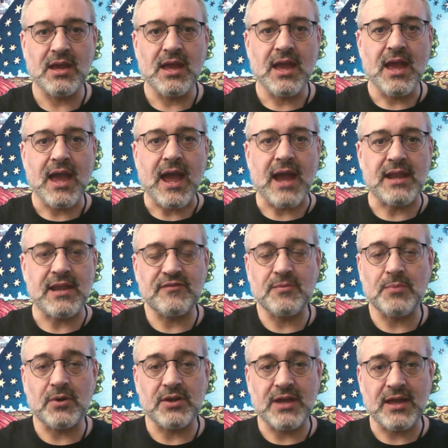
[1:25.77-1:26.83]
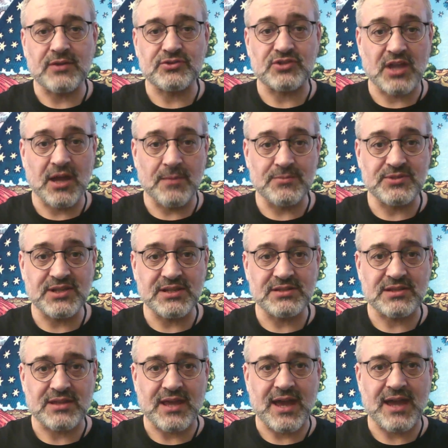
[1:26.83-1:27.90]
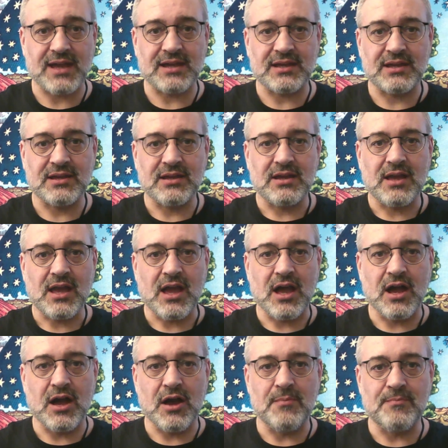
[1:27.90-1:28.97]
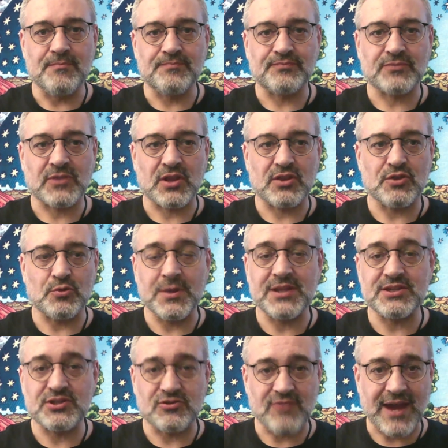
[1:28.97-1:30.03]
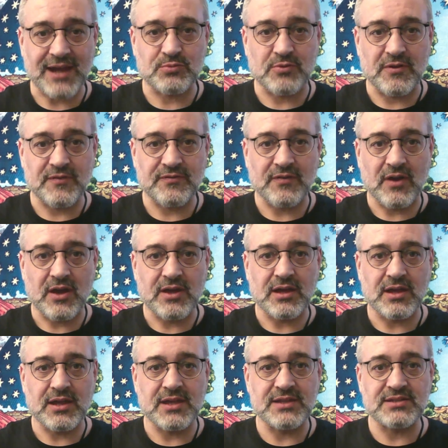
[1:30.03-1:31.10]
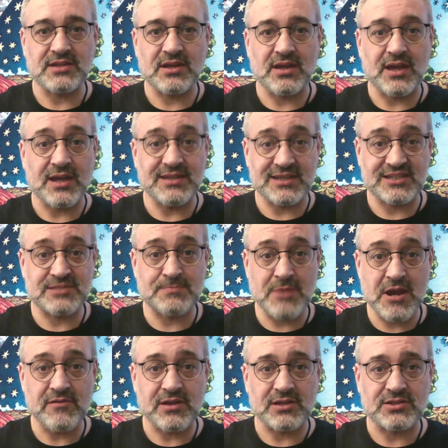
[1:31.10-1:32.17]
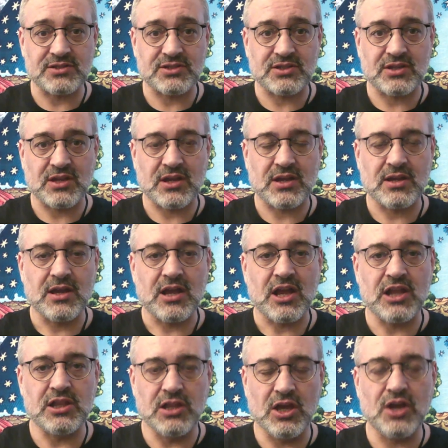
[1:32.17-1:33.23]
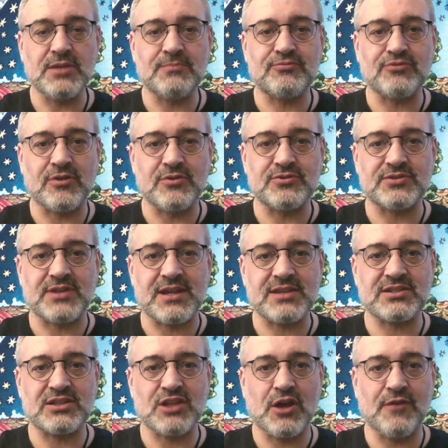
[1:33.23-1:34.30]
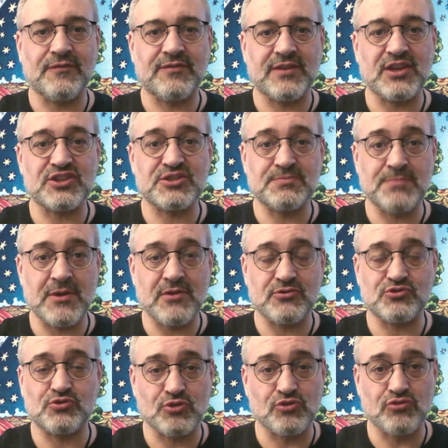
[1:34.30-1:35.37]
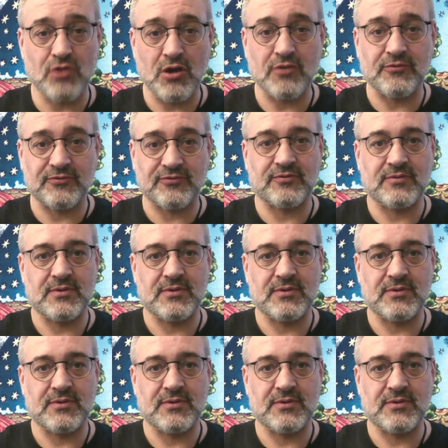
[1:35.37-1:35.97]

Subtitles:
And everybody else that comes into that that we interact with is an experience, a learning process, and hopefully a spiritual growth.